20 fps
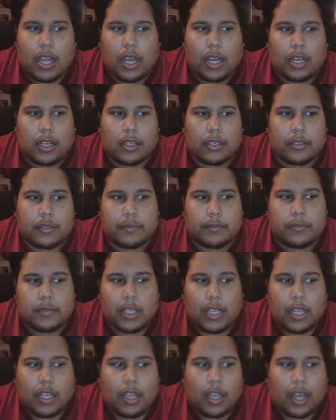I'm
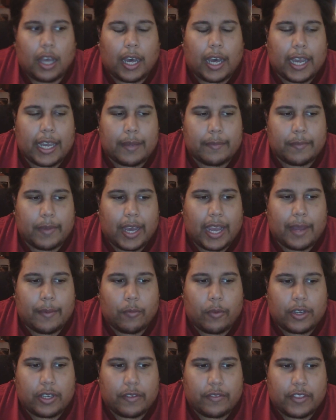
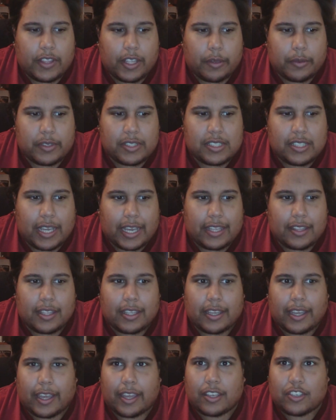one of those that I
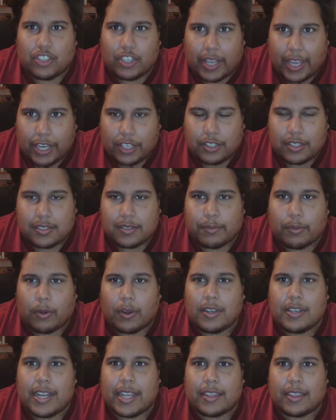think education is
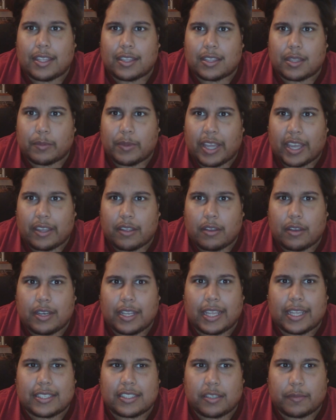important. I think the black
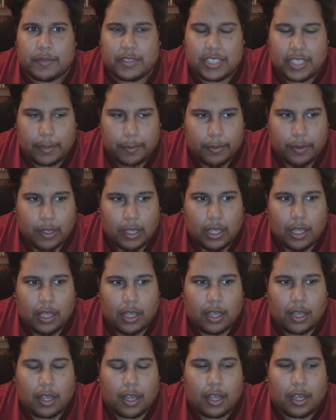community has some deep
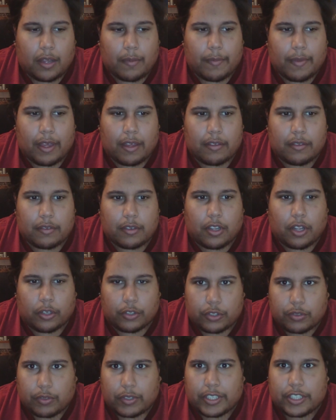
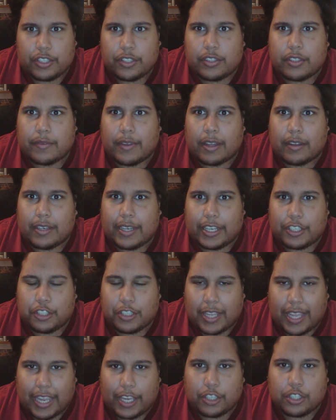cultural issues around
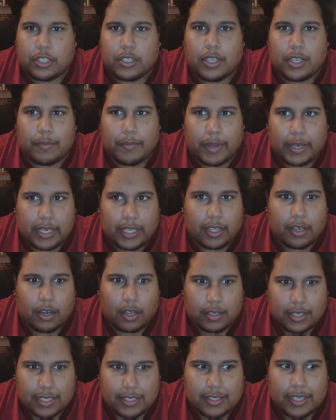education and money and
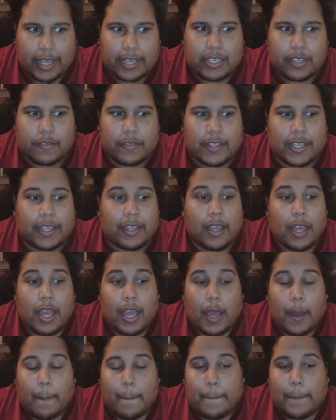all this kind of thing.
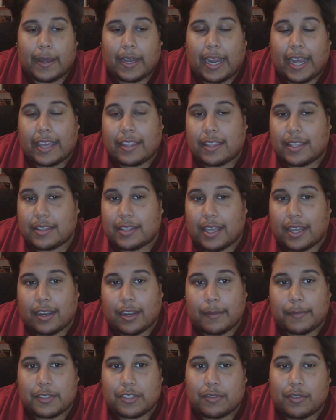But I think that
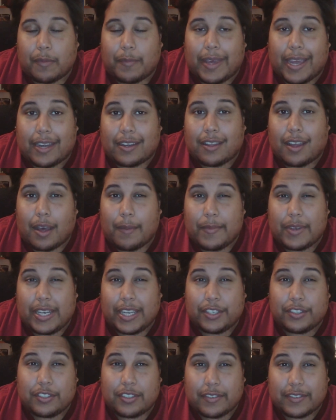comes from a bad
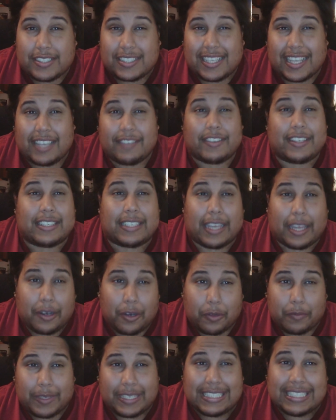combination of slave and
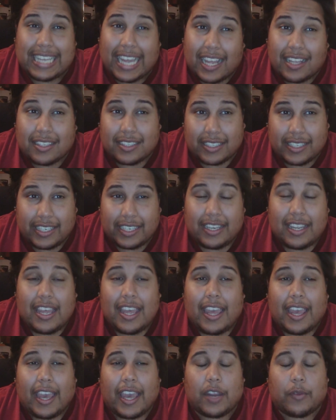ghetto mentality.
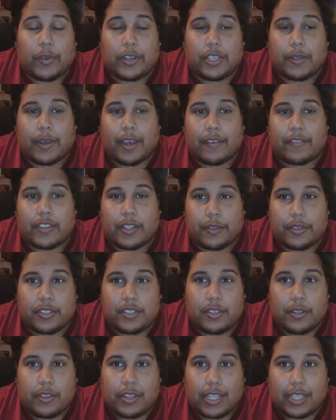And when you have
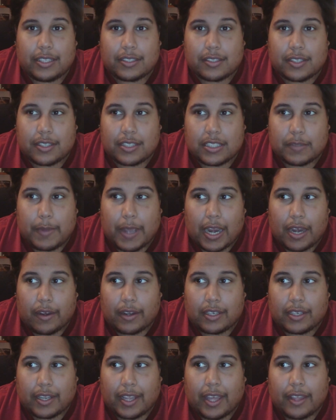those two things
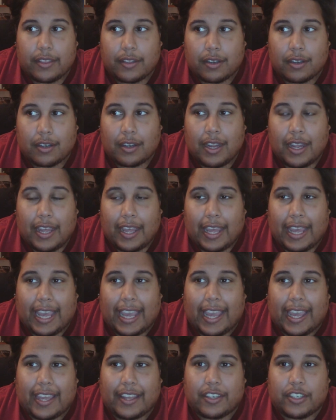conspiring together
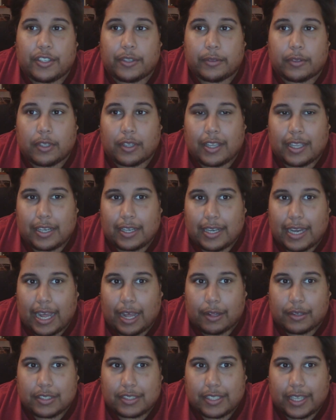and you look at an
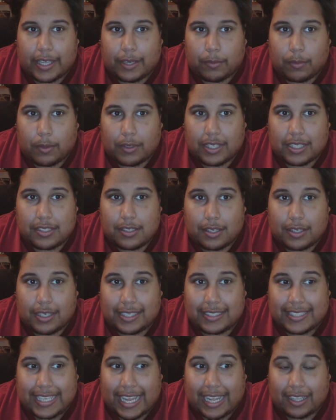outside world that's not
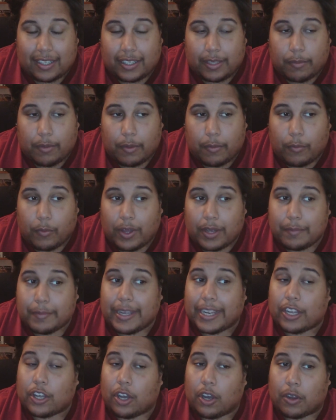exactly what one
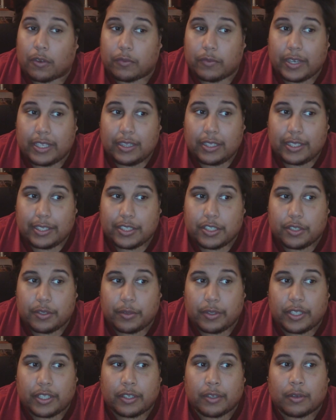might call friendly
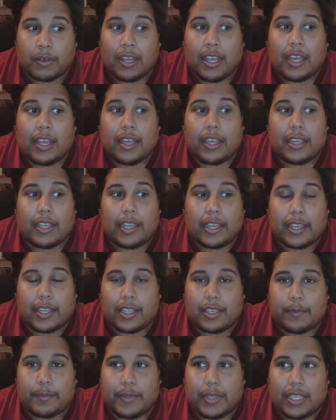to you, it
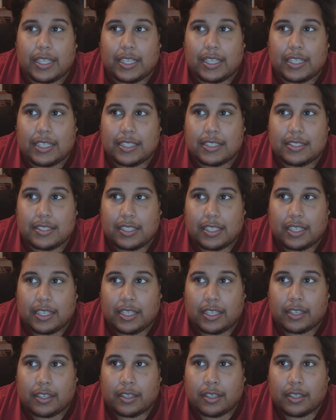can be
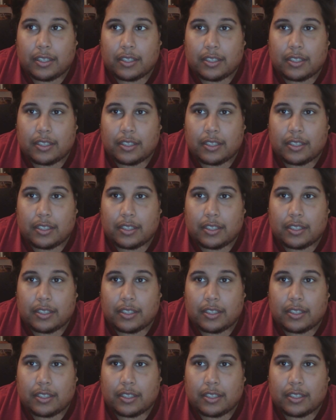easy